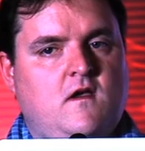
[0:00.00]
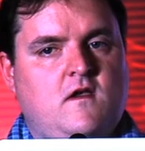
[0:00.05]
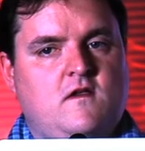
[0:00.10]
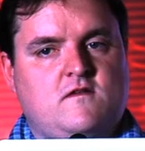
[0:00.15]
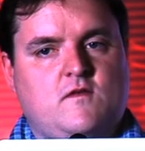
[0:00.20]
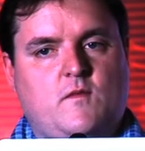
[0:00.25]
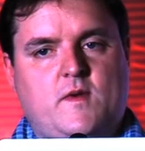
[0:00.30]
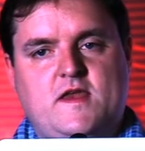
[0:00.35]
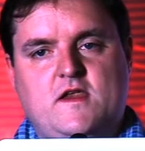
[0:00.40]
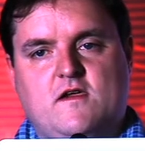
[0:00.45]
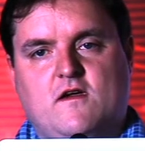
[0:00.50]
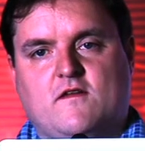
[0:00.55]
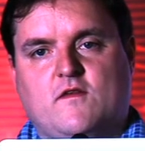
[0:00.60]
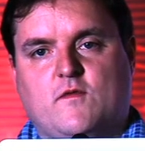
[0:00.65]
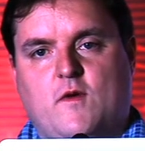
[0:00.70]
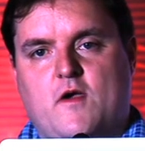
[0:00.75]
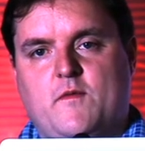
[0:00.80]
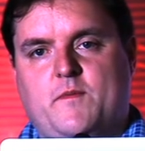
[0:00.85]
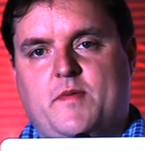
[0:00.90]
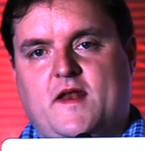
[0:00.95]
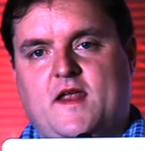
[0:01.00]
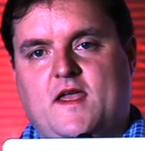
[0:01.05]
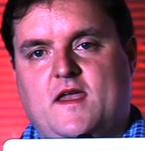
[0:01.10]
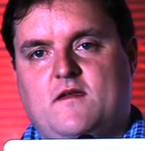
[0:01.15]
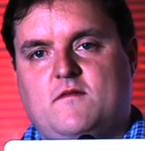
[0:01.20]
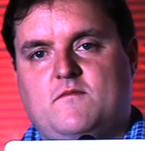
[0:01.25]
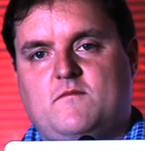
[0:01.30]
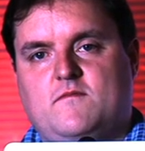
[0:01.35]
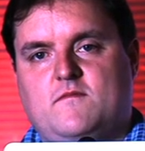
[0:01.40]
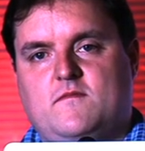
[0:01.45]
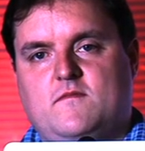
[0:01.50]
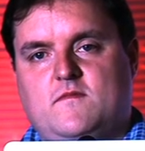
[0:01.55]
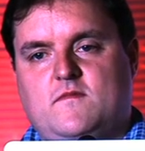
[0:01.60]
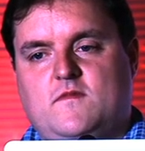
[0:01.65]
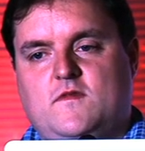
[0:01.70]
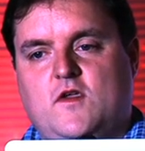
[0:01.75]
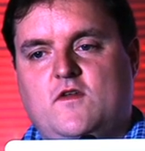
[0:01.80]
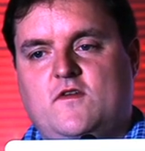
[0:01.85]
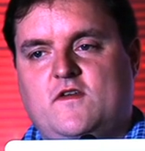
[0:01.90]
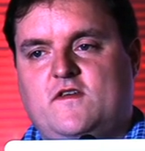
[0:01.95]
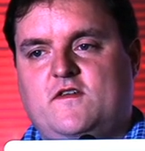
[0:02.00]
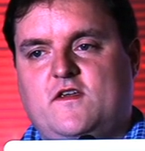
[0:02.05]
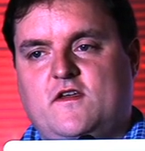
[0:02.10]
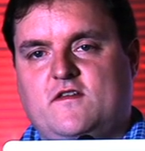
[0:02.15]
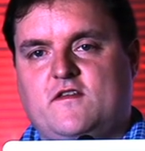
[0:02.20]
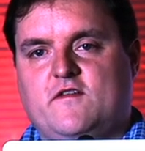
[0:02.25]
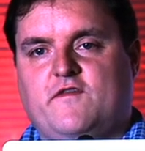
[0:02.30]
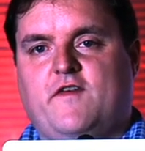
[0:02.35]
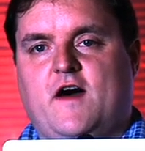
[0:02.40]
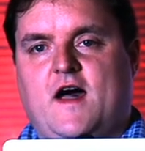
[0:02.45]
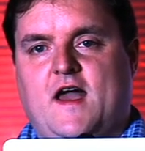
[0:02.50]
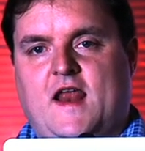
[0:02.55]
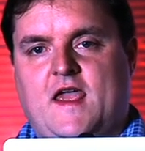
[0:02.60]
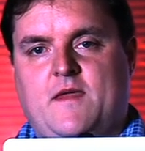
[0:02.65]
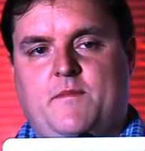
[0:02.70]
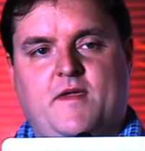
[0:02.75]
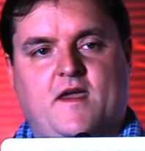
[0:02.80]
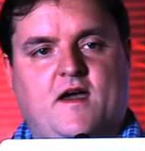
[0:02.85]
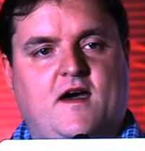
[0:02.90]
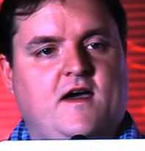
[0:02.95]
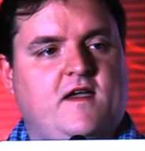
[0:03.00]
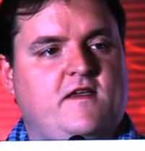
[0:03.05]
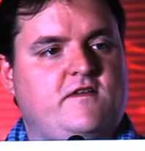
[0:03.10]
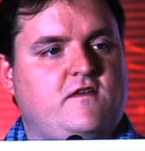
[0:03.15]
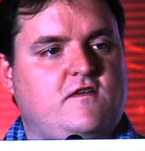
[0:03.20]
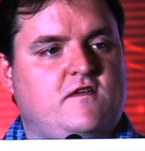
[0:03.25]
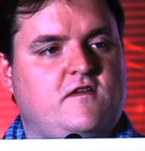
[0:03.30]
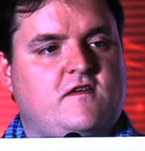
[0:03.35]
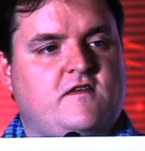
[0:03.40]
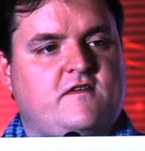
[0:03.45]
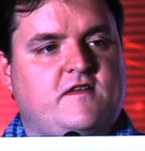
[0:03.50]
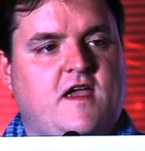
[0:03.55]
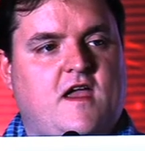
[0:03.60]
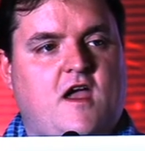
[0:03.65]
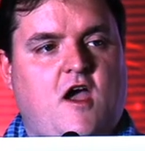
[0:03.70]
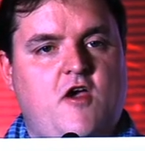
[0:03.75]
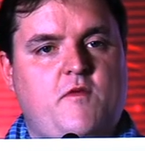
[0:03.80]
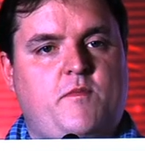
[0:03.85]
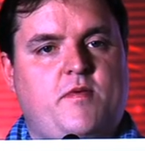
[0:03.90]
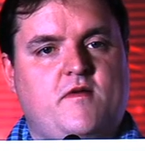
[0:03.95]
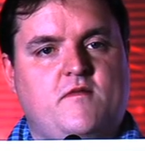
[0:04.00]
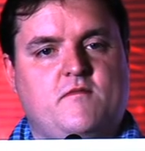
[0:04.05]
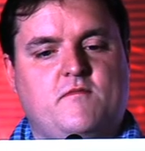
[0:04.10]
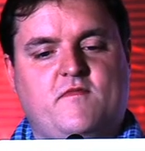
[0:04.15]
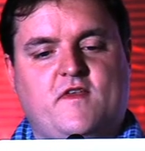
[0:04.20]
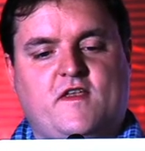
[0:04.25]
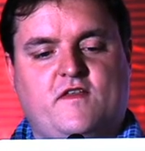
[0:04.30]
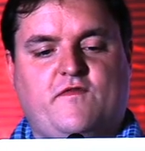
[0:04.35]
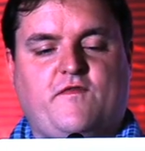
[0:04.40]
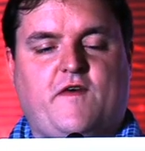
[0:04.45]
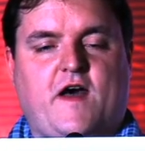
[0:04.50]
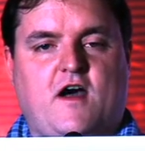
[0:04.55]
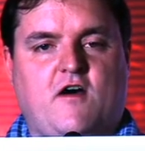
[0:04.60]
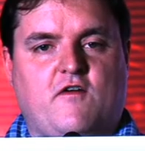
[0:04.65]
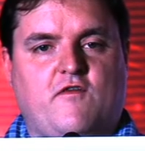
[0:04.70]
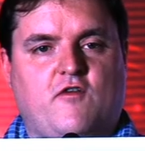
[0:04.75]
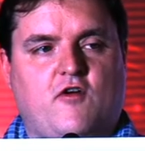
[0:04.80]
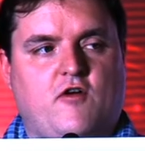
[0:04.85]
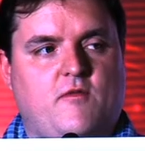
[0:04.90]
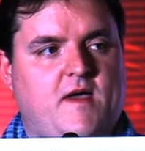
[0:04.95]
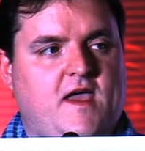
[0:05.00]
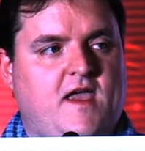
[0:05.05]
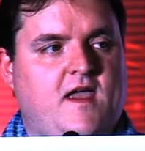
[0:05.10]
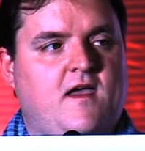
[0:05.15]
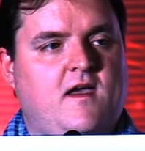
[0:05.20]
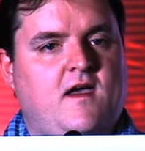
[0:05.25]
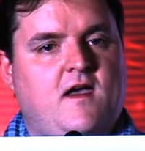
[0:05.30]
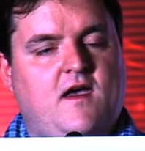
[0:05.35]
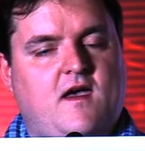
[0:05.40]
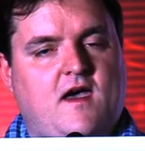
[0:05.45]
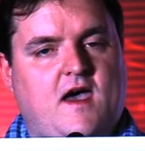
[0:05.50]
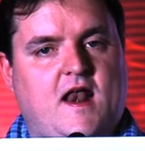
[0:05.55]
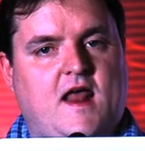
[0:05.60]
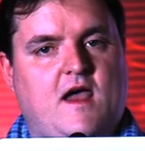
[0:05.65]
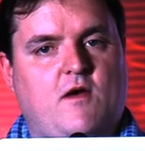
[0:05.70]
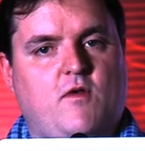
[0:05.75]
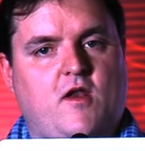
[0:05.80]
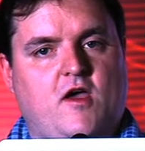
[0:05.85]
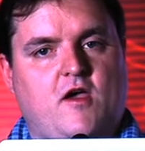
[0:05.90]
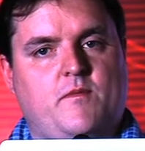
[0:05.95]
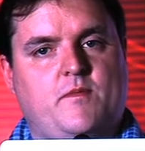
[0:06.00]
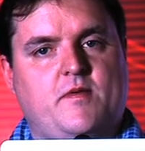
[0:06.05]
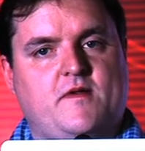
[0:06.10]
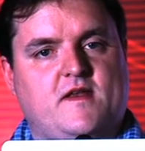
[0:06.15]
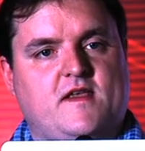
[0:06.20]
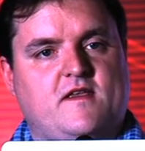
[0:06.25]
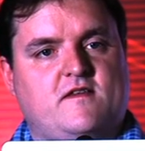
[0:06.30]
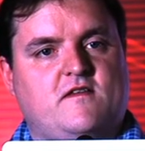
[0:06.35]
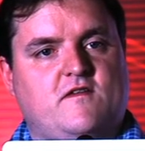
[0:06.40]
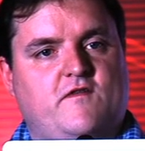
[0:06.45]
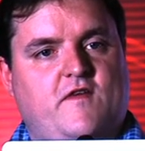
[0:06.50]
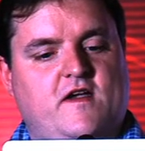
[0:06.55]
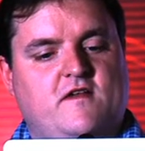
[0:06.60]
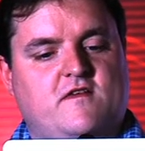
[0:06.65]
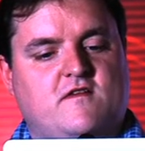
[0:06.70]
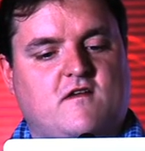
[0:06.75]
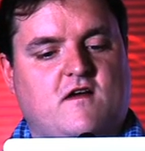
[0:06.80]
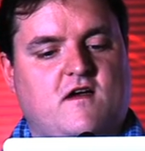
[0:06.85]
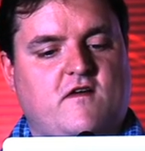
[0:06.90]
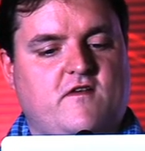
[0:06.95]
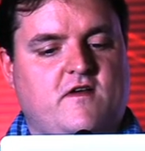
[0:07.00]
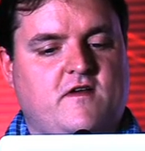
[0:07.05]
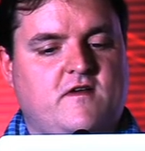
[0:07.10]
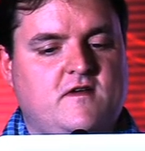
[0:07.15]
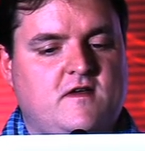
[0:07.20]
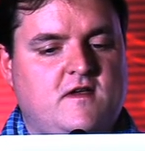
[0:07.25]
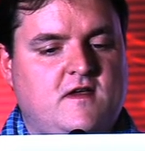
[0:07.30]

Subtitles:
So when you go to open it, you just use the file APIs. You just say, open this file for me, and I will open this device driver.